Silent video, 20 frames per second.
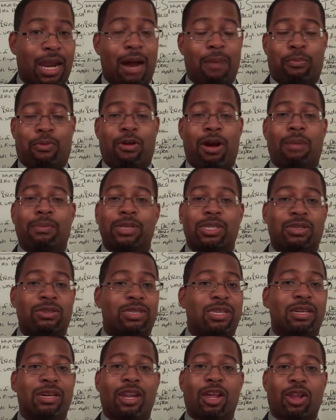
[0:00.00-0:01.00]
and I promise
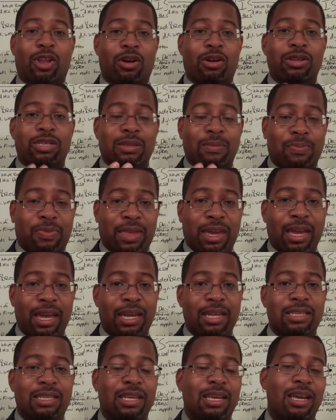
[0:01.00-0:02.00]
you, you're going to learn some
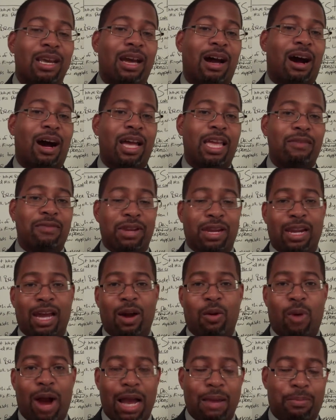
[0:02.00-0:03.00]
things uh, even in
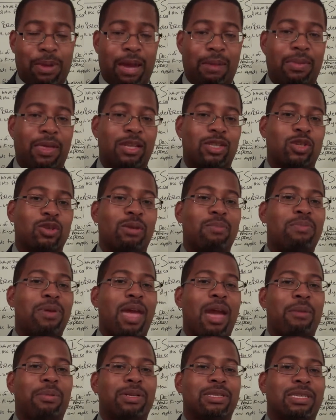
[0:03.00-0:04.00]
that white paper that you'll
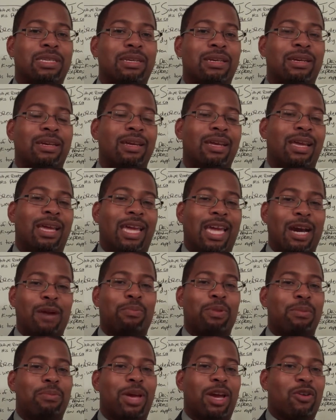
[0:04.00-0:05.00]
be able to
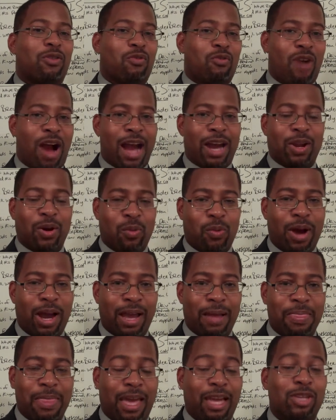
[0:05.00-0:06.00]
implement right
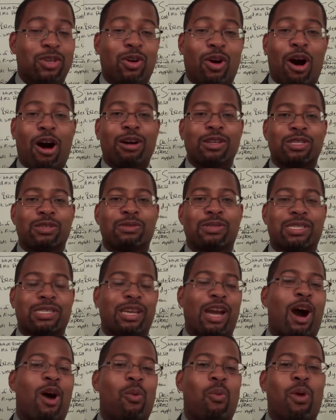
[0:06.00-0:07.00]
away. And you'll also
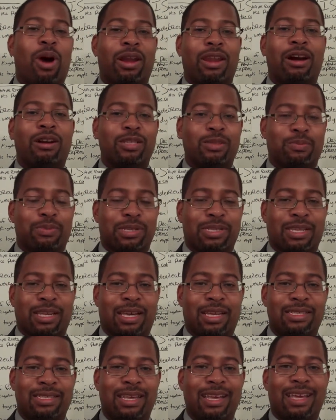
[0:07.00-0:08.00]
see our
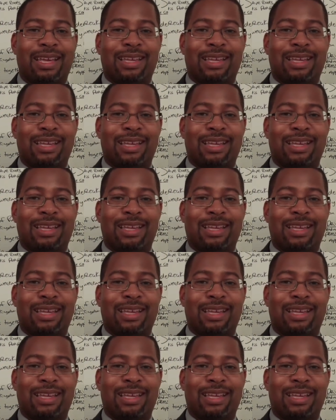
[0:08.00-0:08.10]
100%